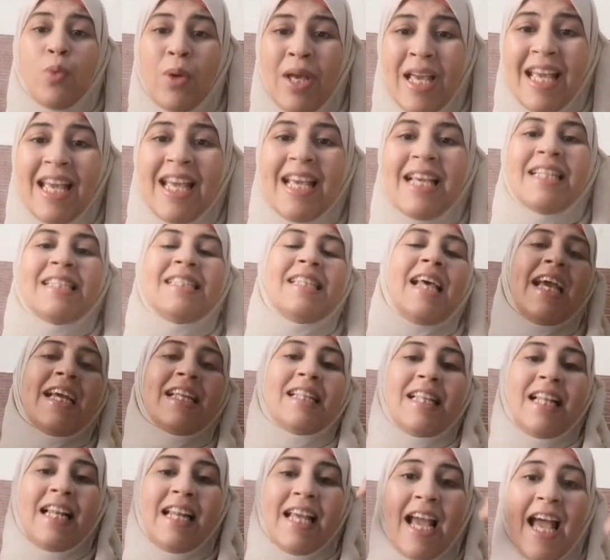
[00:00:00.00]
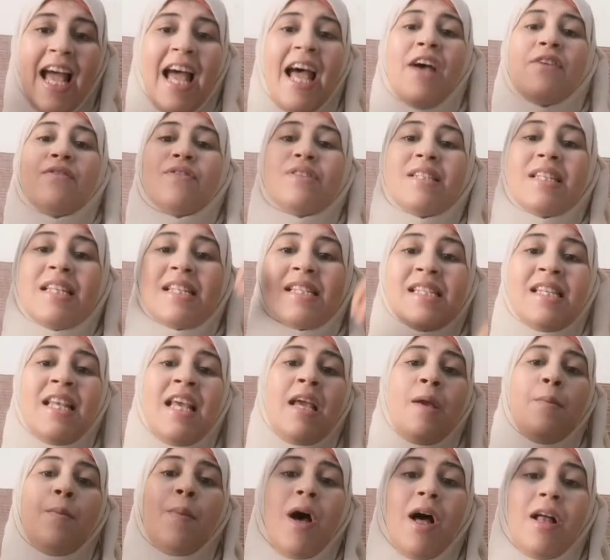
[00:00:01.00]
we exactly have the
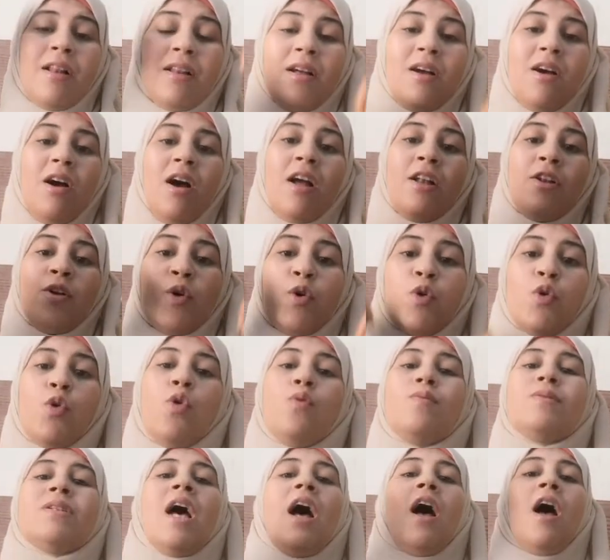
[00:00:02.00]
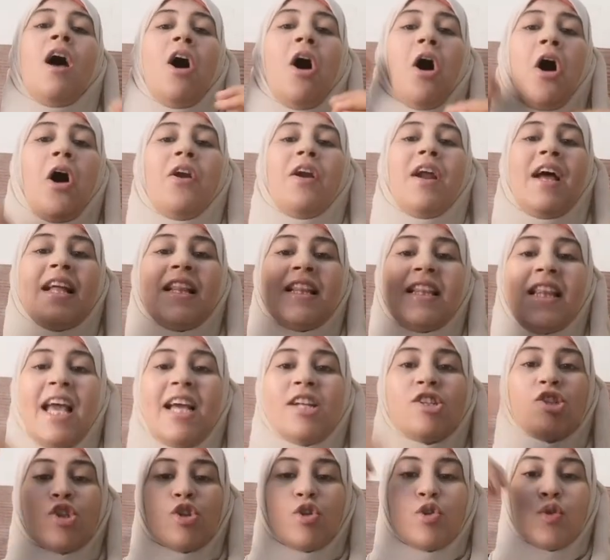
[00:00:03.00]
same alkyl groups are
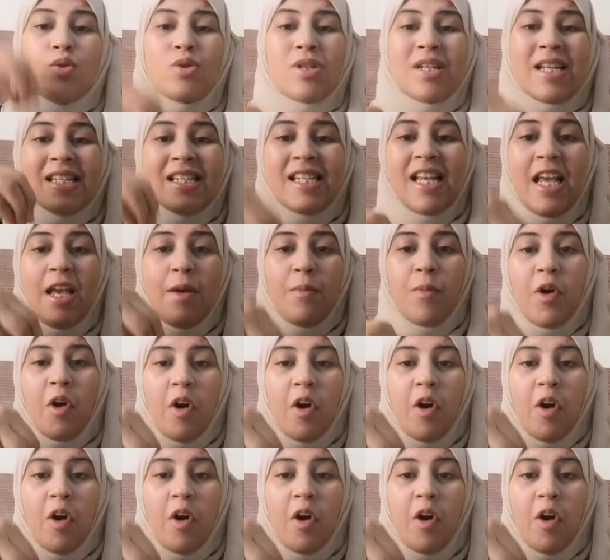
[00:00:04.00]
attached to the same